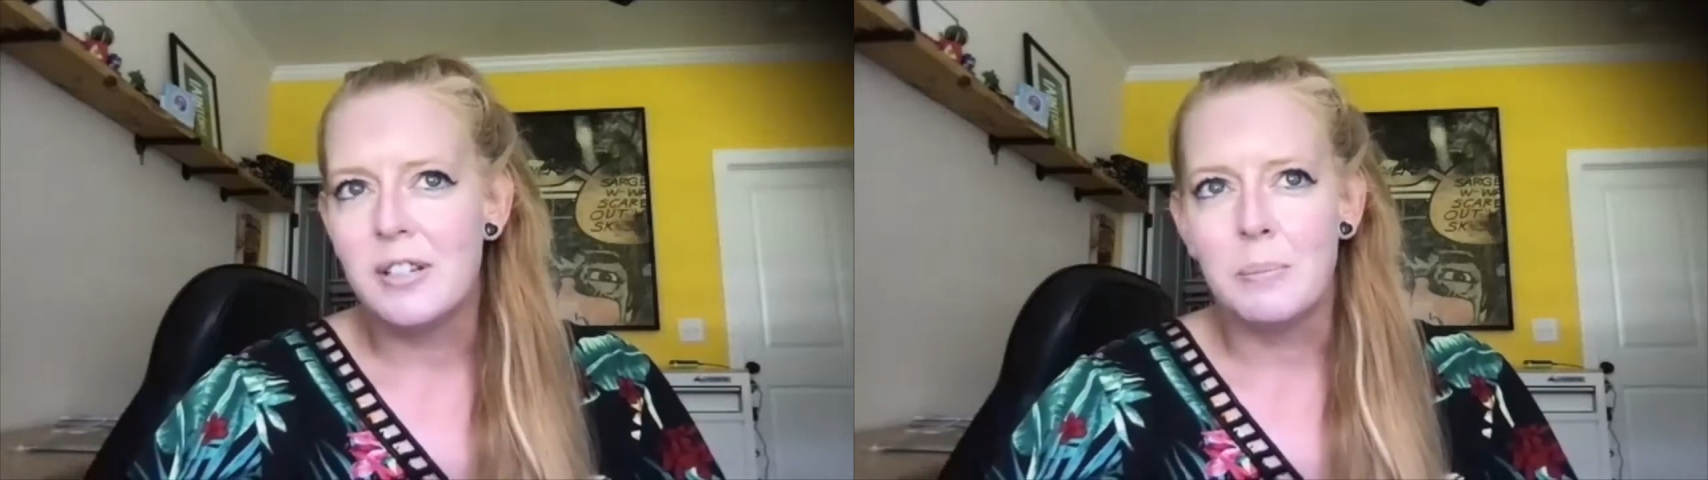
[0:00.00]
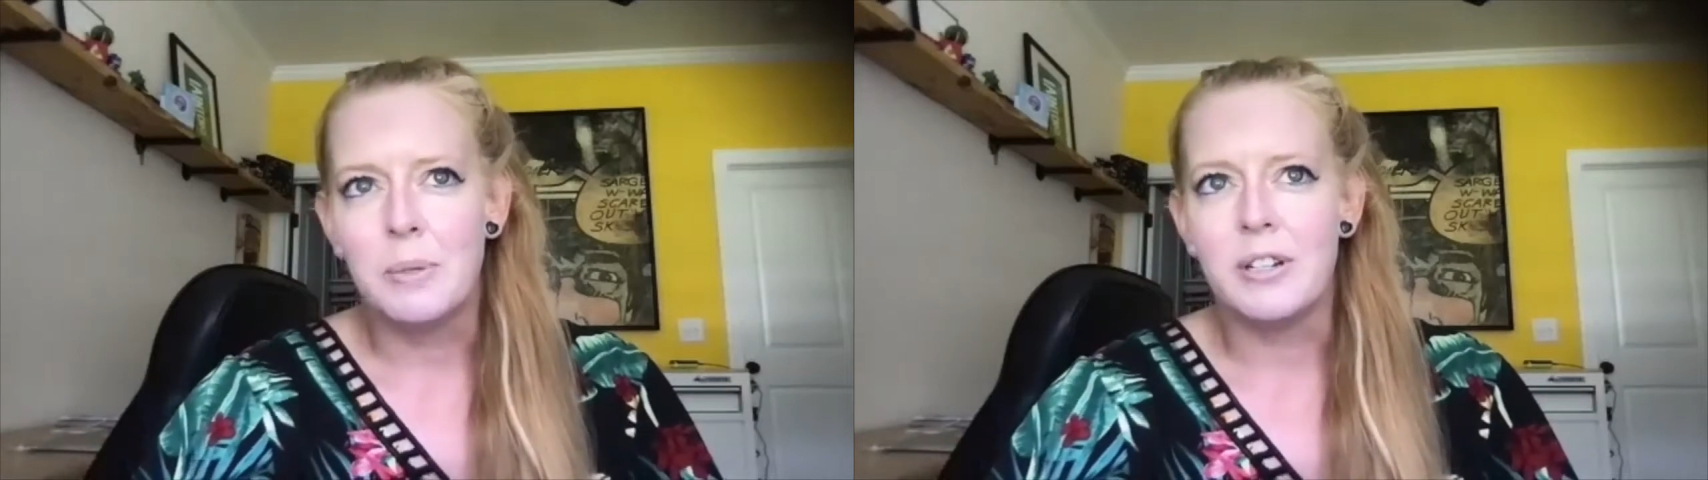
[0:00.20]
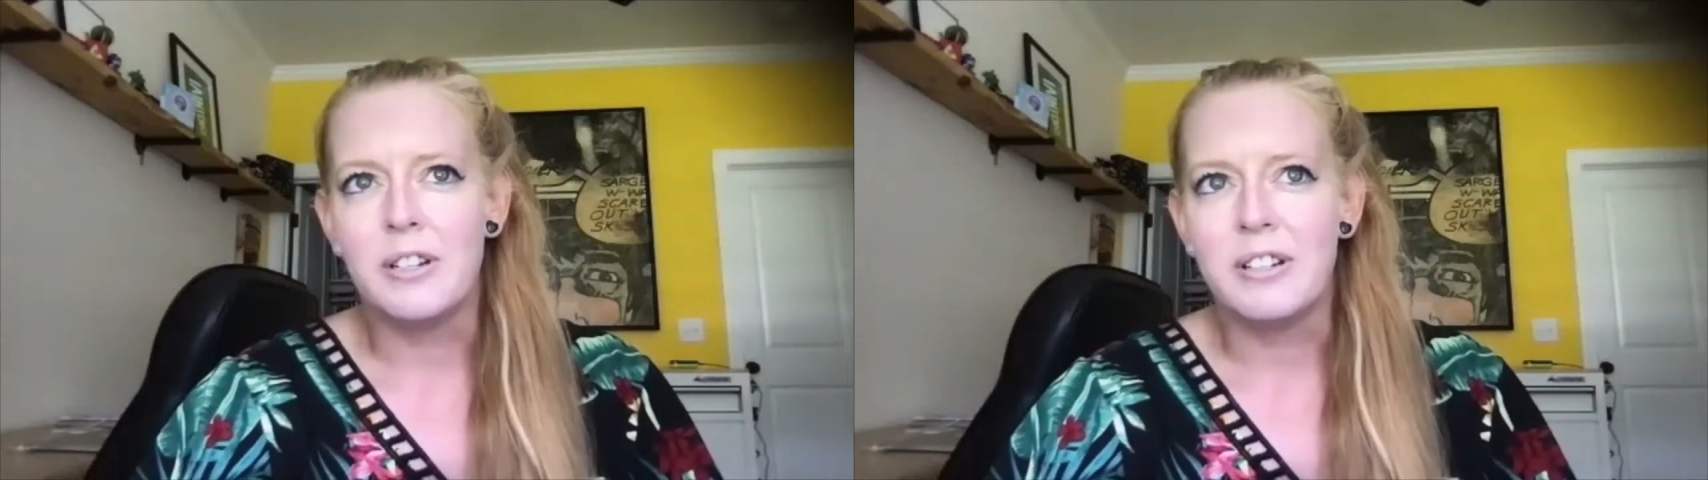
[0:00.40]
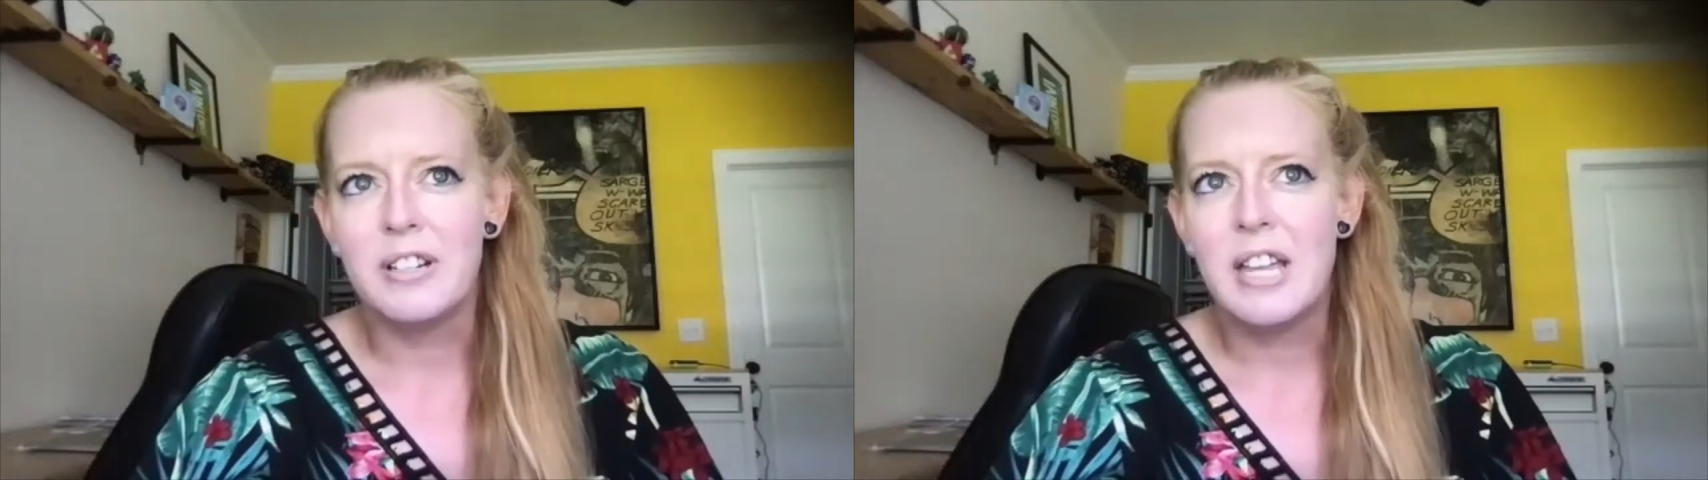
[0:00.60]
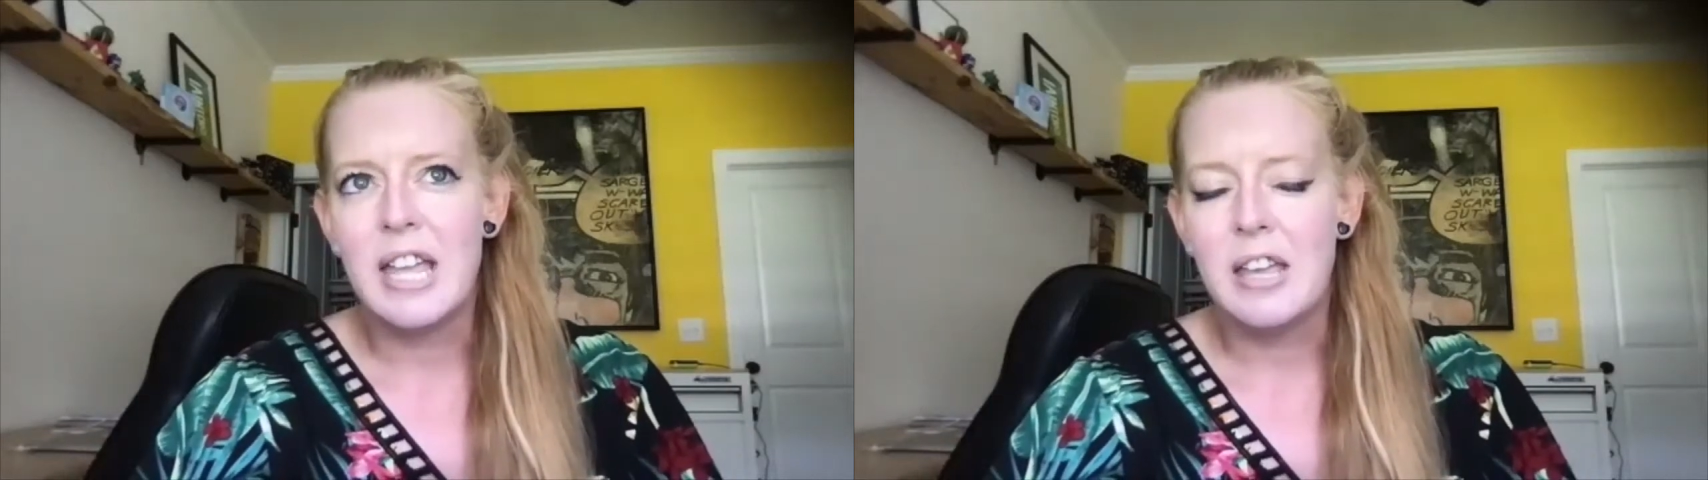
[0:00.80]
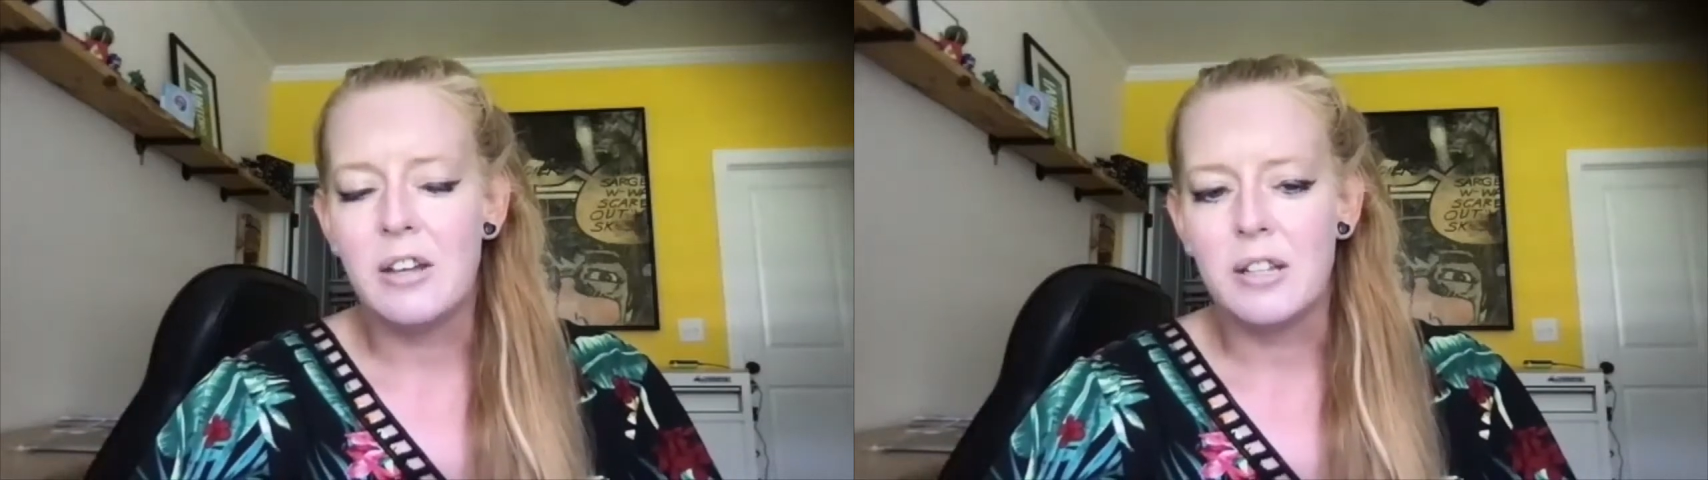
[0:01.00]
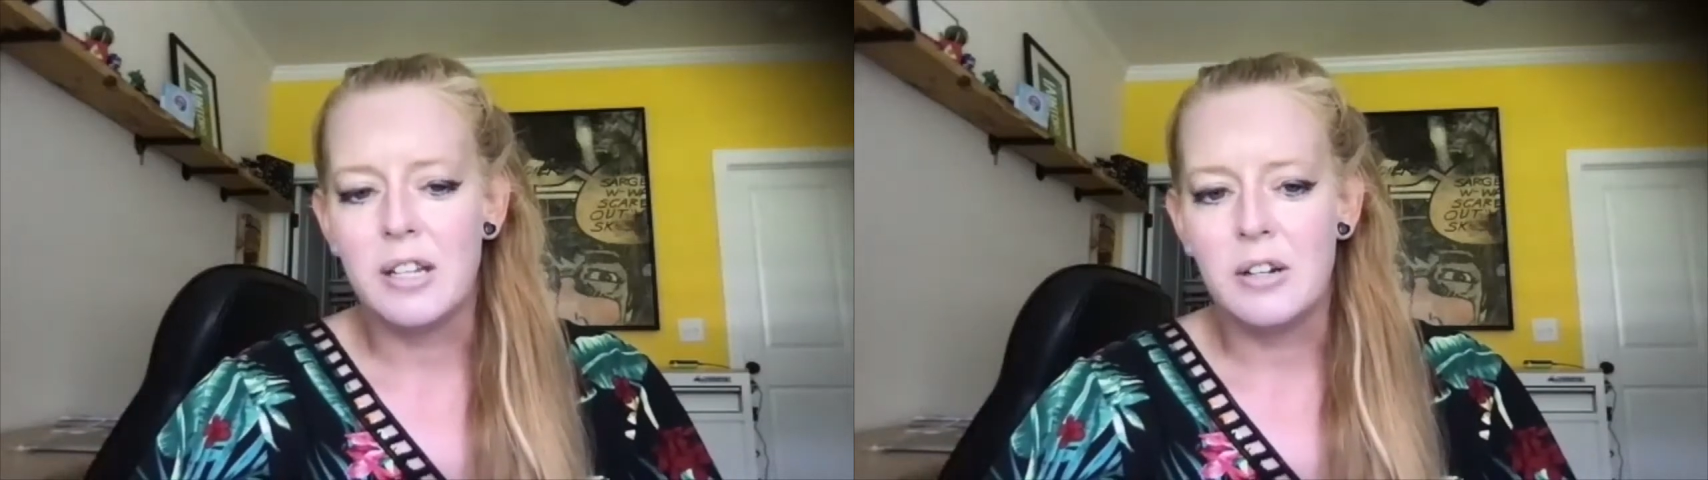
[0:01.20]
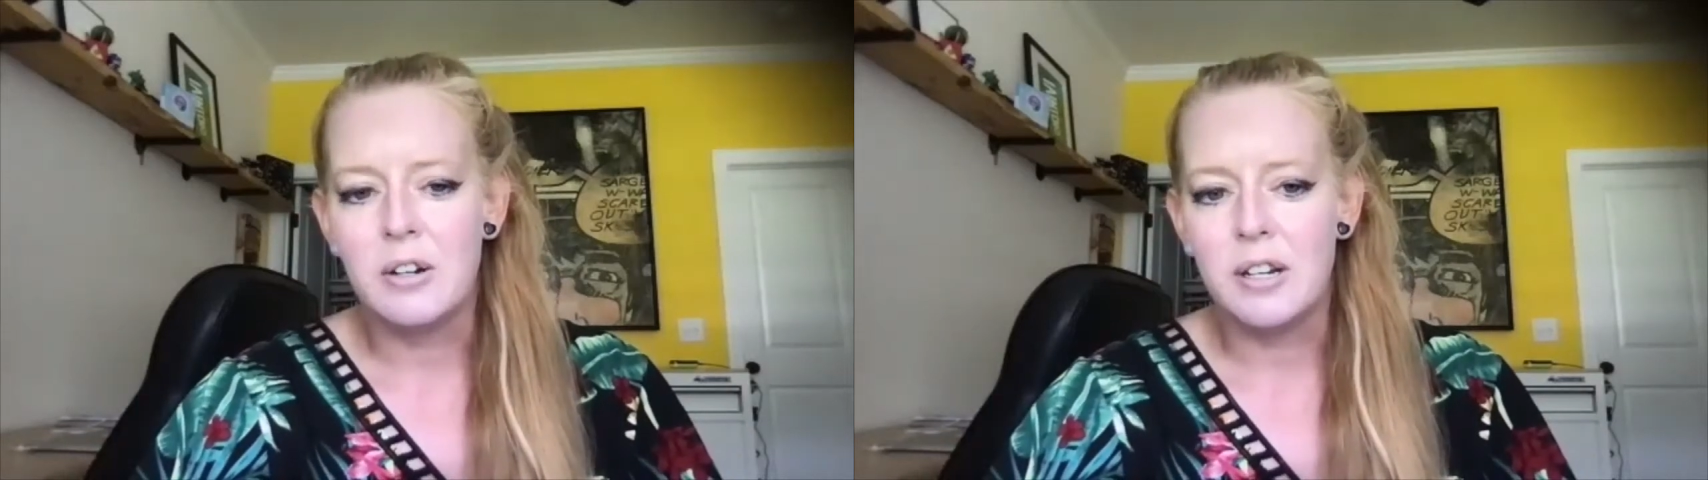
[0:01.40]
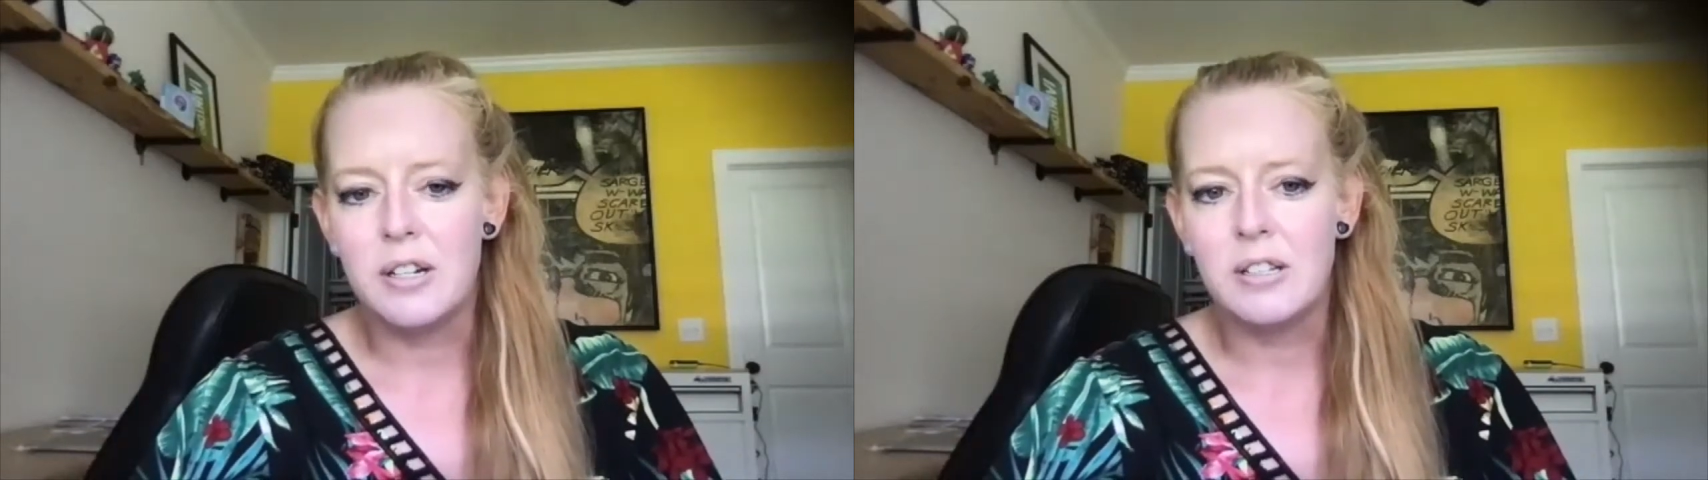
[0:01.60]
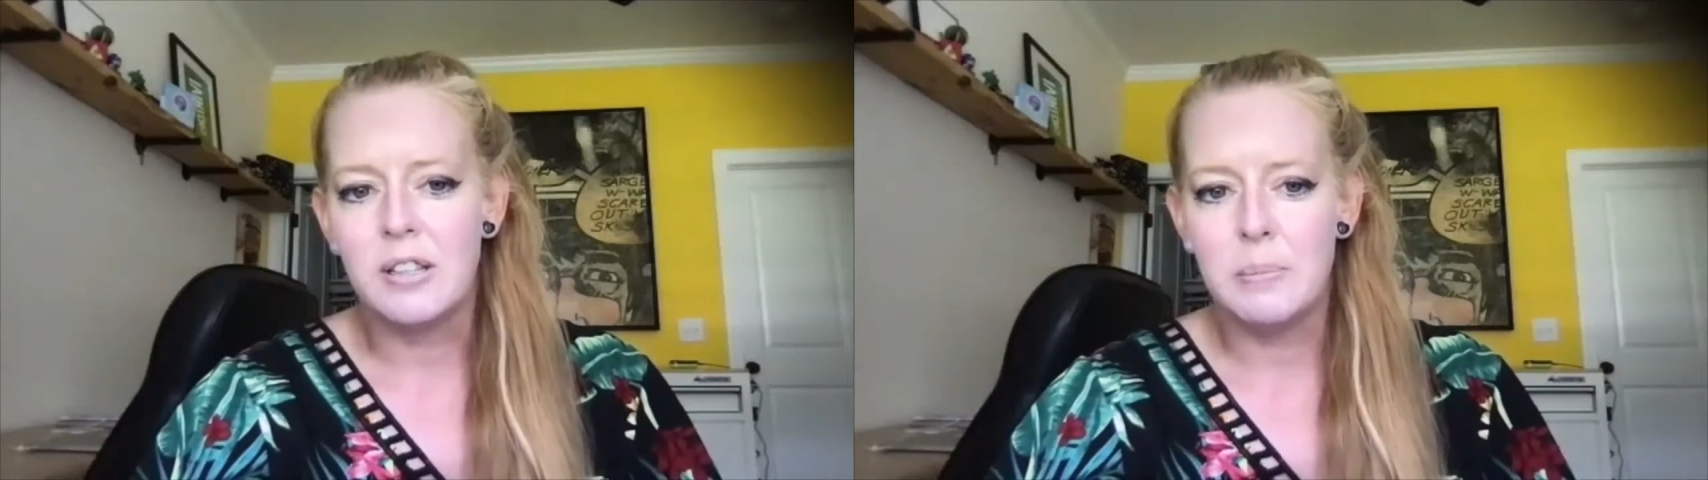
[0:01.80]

I'm a ALA accredited